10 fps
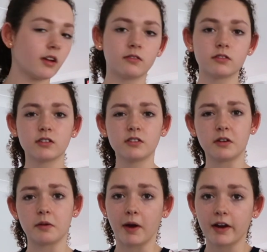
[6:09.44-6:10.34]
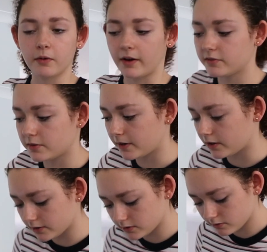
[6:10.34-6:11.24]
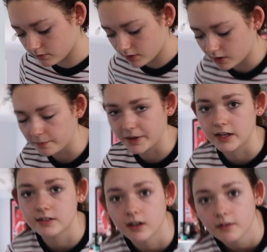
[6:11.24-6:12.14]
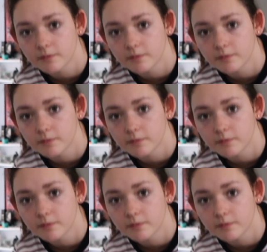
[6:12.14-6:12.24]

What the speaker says: I'm just gonna do it in a microwave, to be honest. It'll be easier.